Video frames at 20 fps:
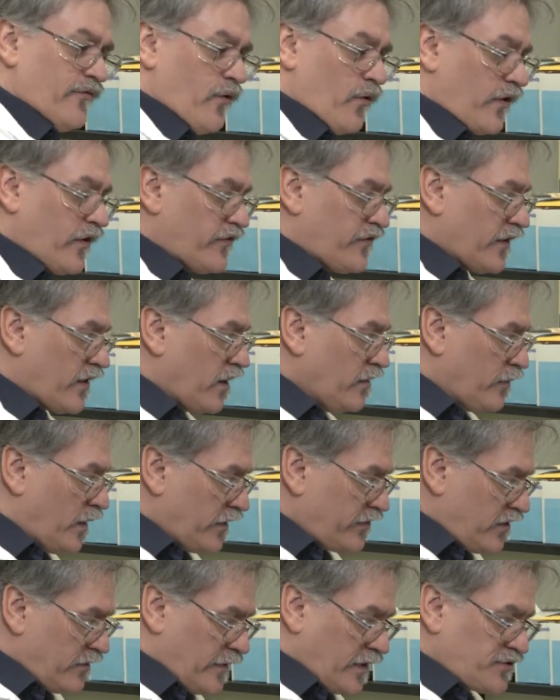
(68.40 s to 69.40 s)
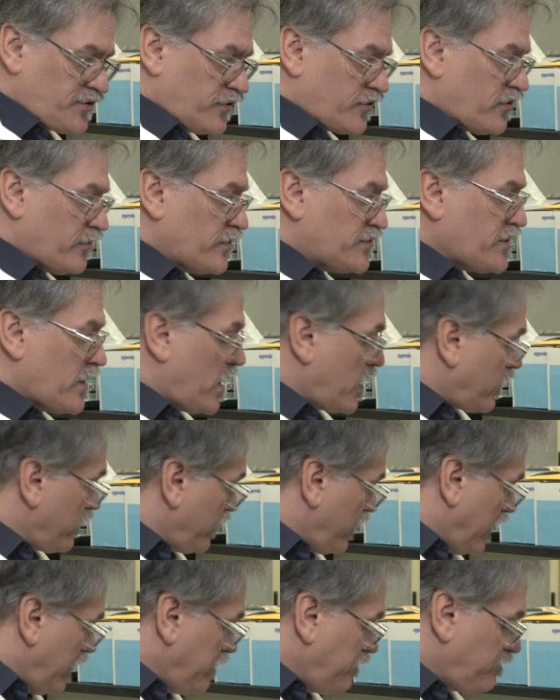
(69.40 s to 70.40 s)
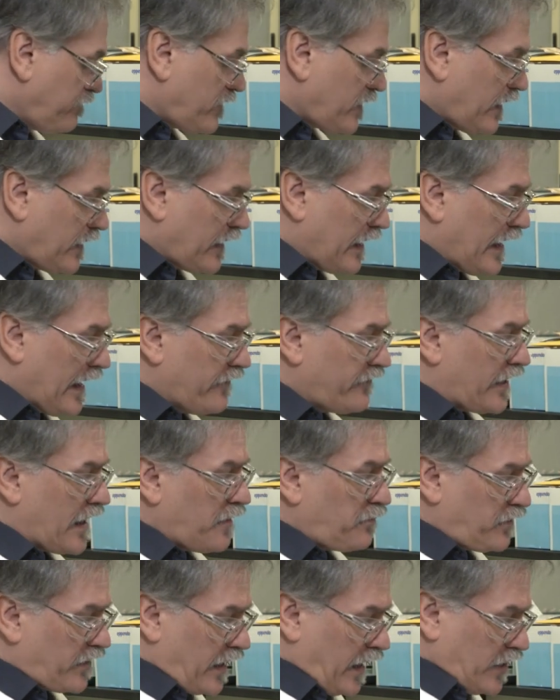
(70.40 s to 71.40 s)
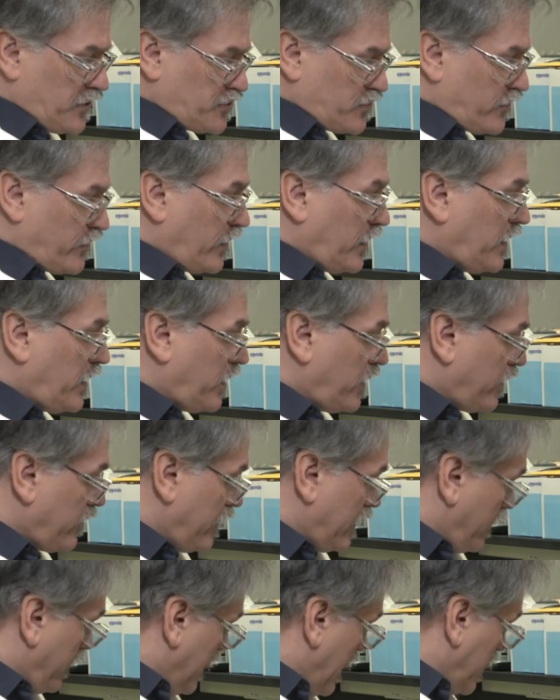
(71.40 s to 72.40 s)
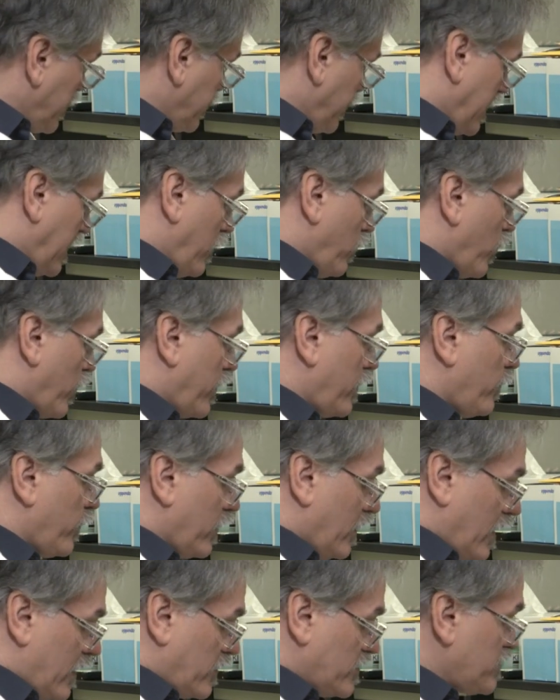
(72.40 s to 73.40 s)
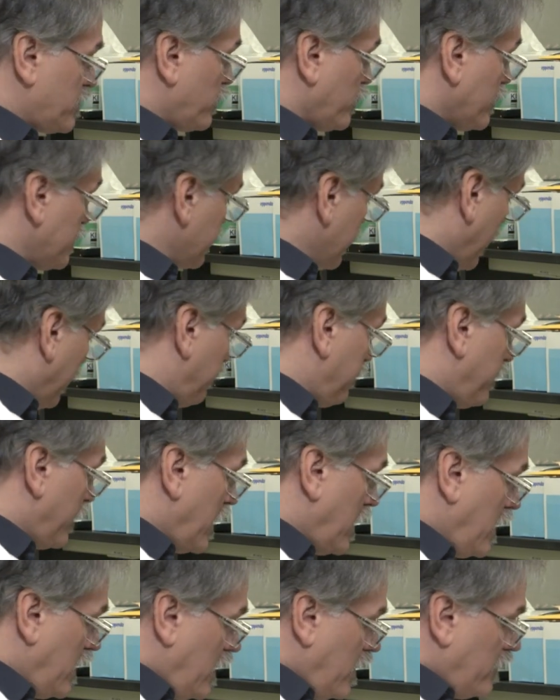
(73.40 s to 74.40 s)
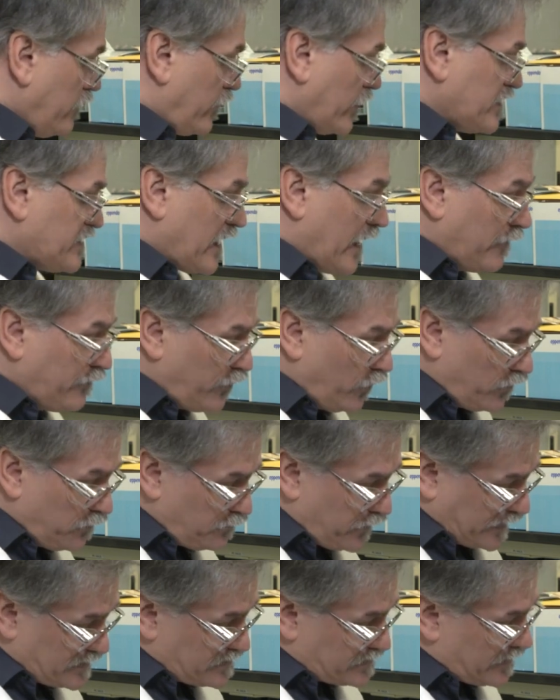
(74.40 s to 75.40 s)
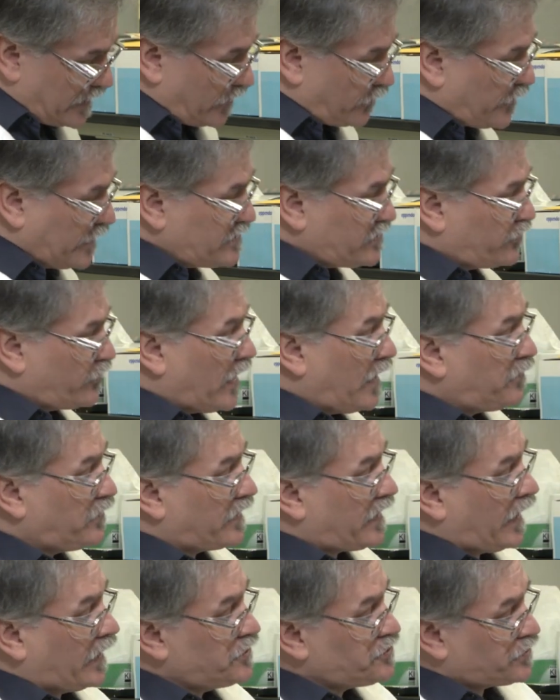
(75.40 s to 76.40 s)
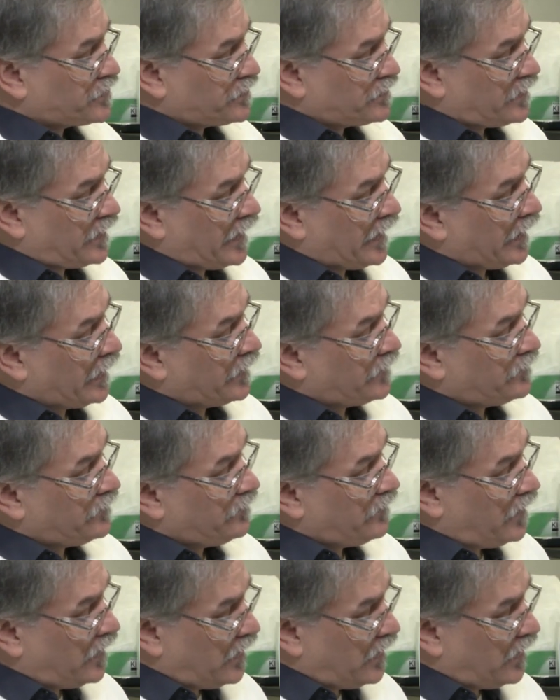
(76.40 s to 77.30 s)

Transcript: focusing on multidimensional chromatography, and I have an application lead here that could actually work with a lot of squeezed stuff. For example, pesticide residue application in